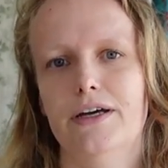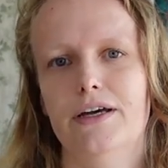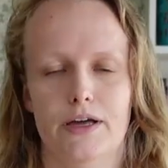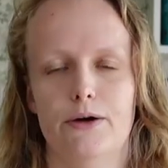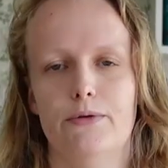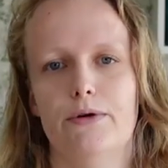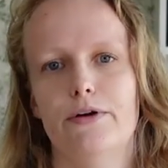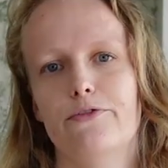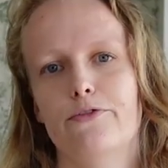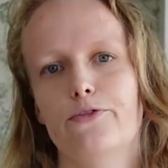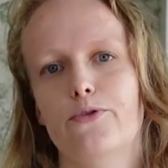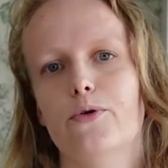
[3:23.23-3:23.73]

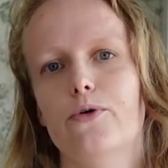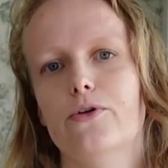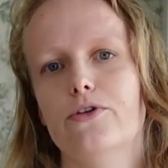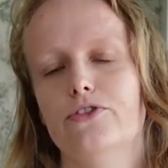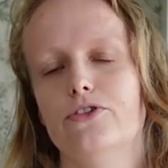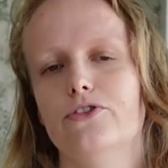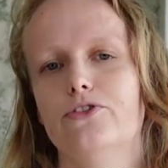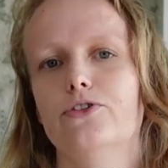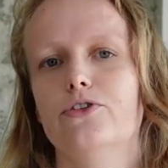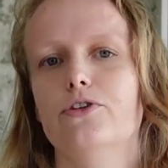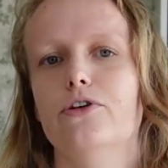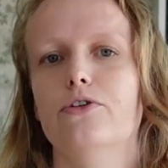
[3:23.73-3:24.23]
However, for
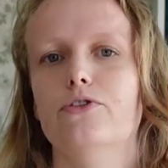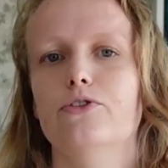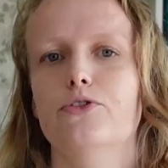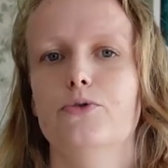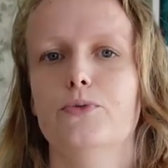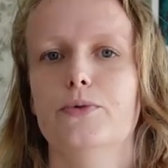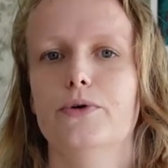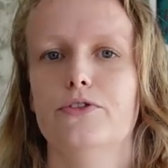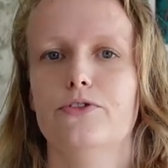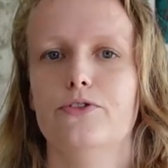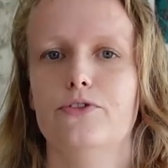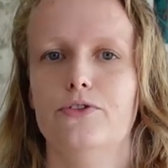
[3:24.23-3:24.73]
corsets, you're going to
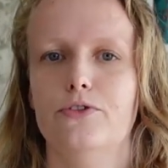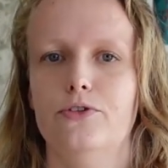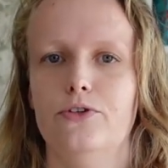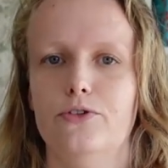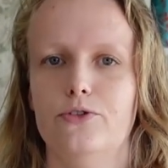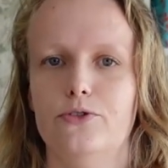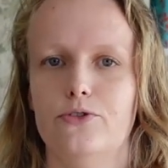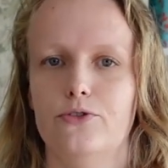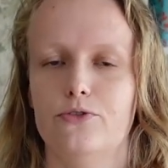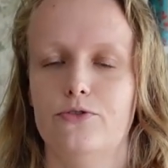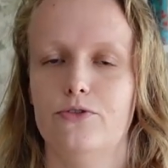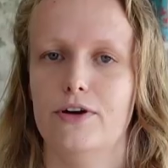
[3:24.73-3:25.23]
want to
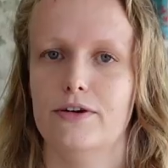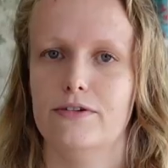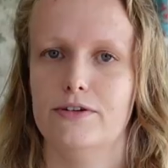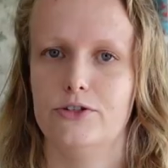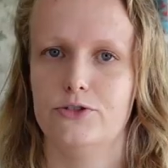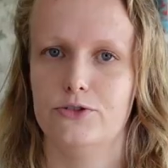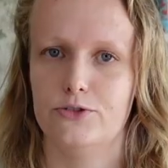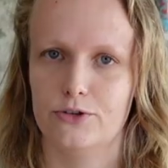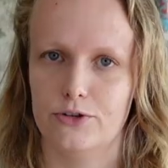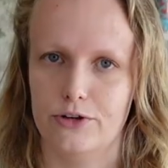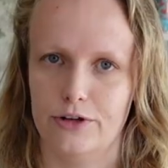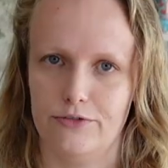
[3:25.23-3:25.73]
use very
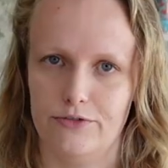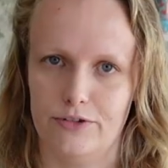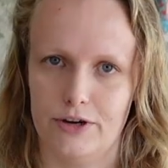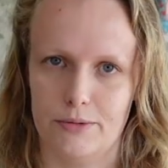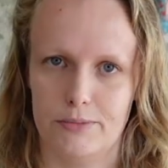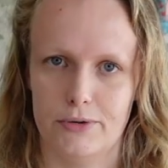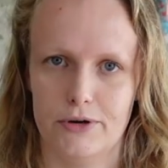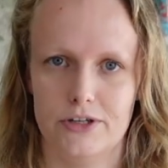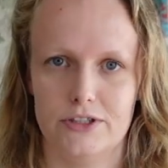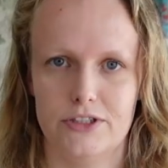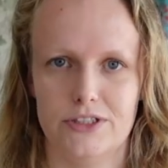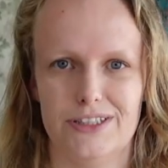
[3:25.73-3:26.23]
sturdy
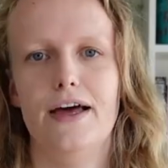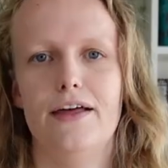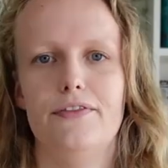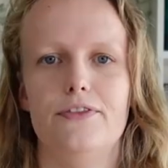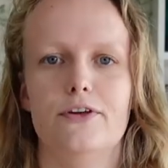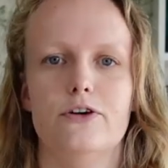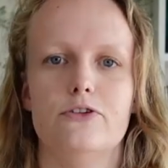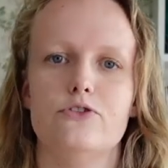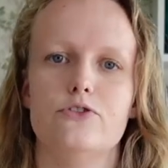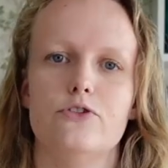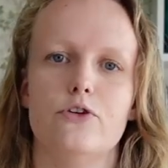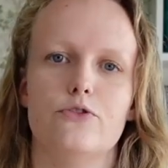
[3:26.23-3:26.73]
fabrics, and
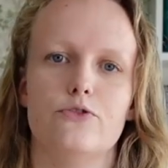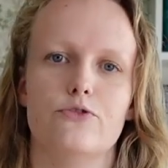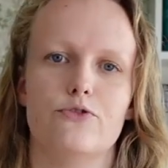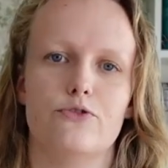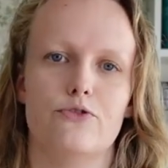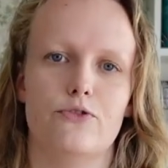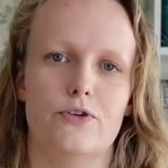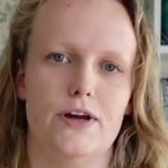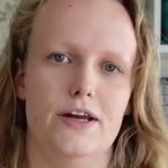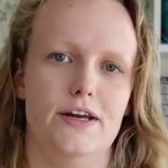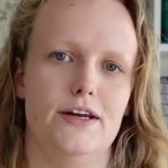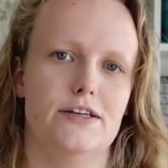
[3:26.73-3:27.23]
those don't
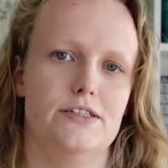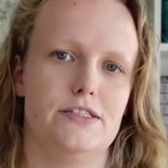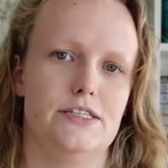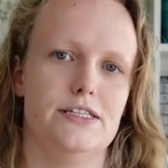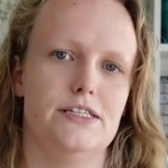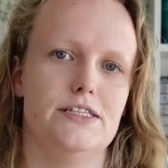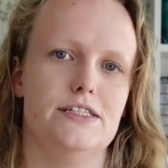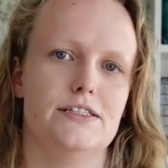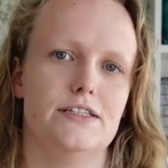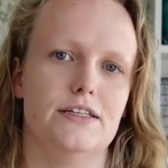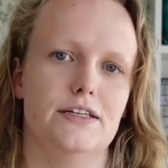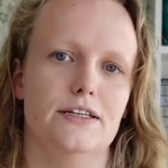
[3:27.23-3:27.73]
fray as
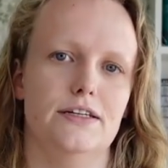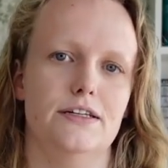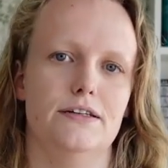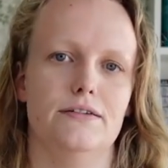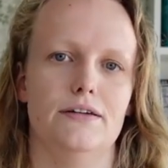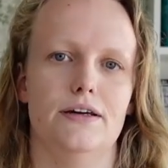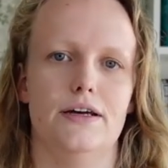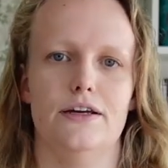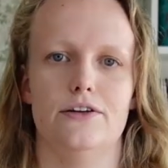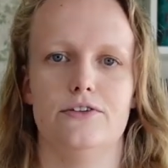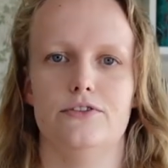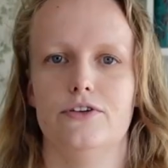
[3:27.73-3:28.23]
easily
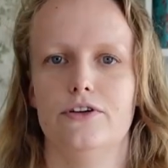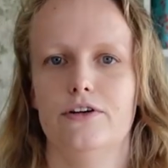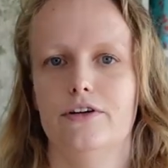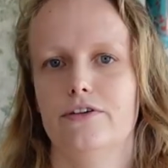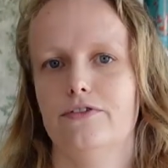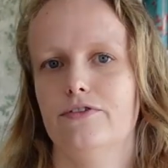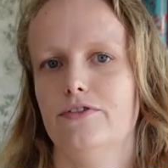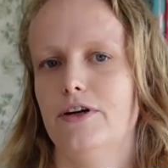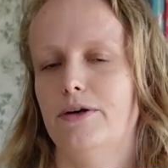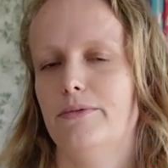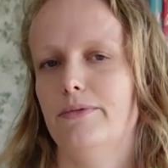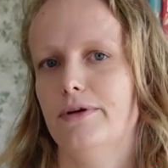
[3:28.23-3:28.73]
as other
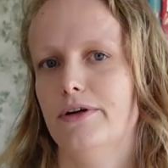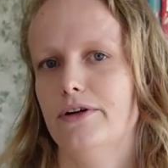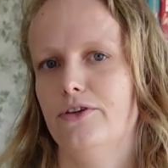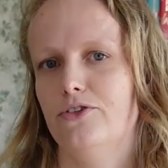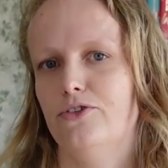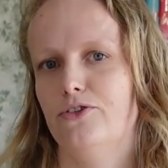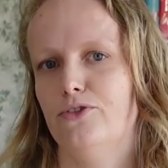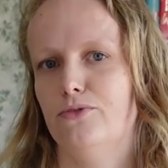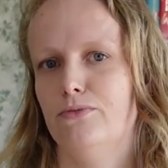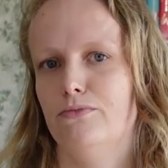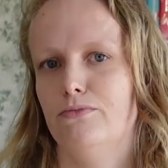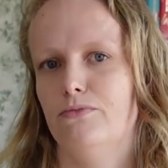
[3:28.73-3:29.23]

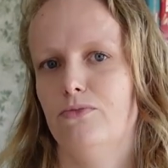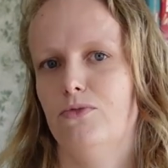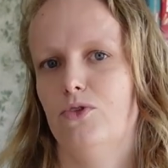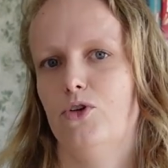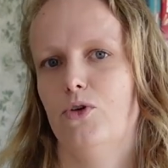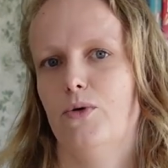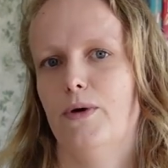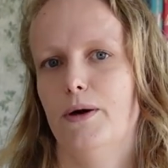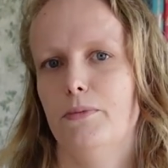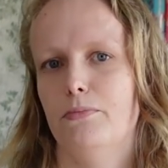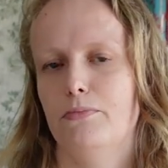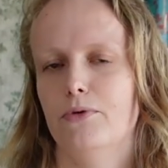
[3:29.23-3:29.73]
fabrics.
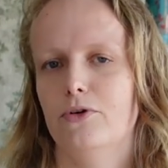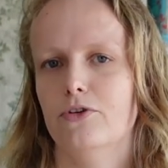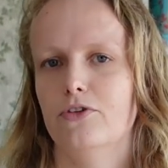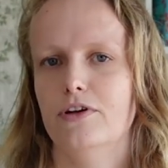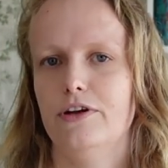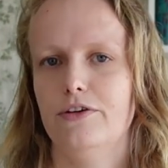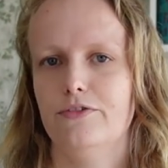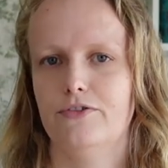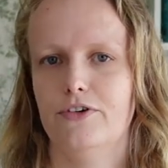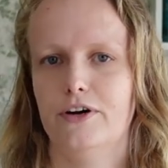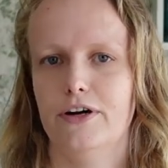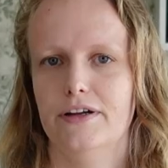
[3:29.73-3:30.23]
So I
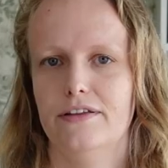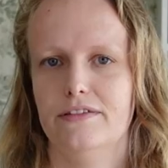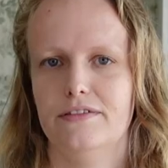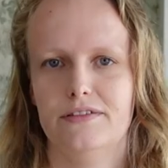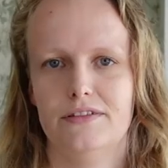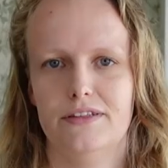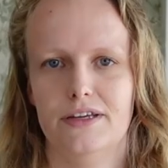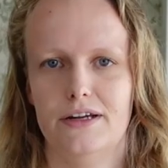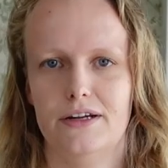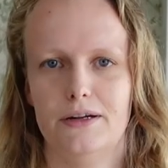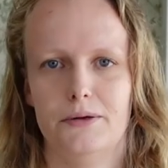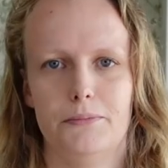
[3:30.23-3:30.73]
personally find
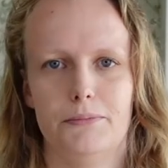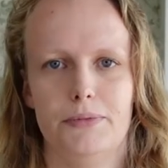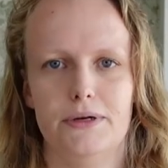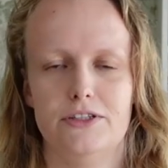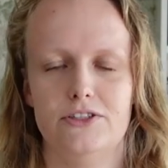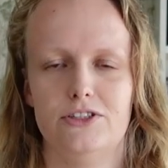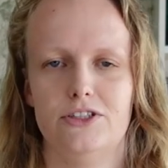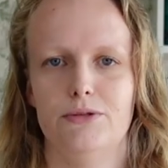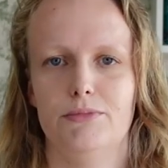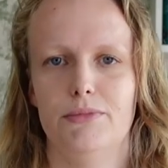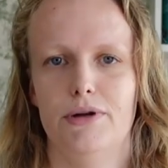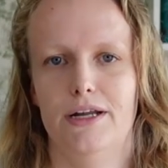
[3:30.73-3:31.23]
that a big
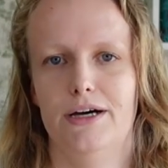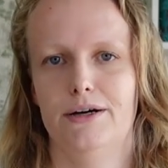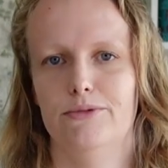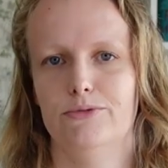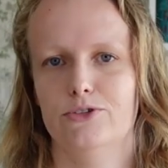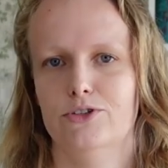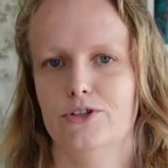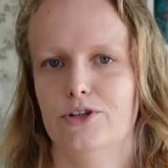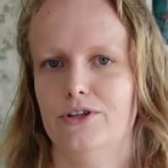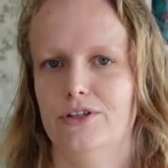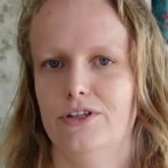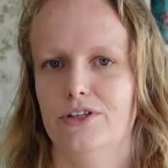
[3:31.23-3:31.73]
seam
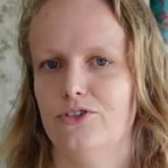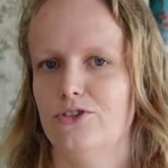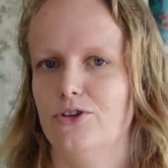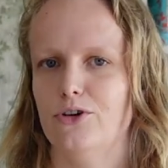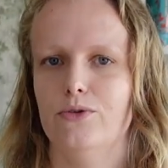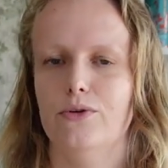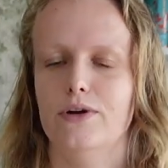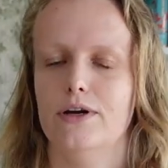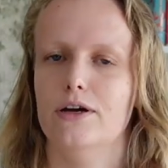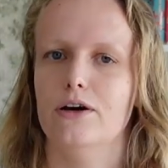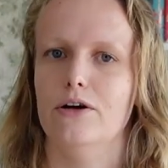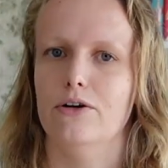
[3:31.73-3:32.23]
allowance is
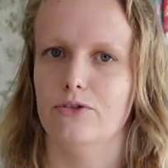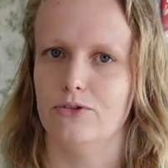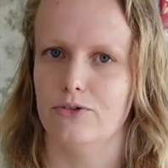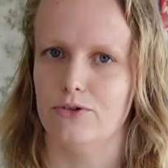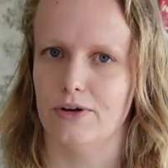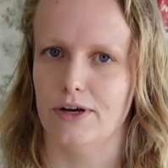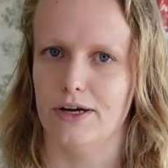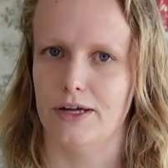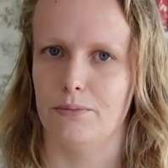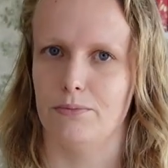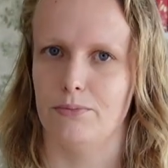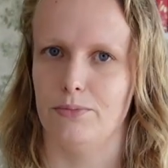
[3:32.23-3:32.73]
only going
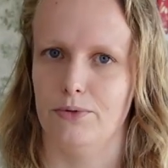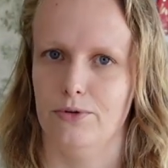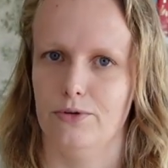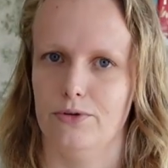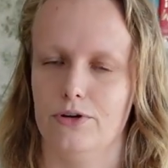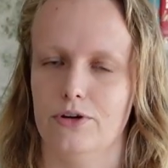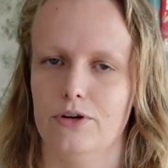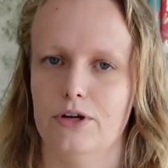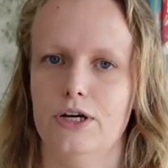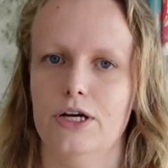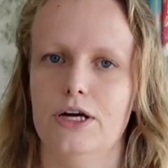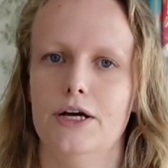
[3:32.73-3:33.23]
to add bulk.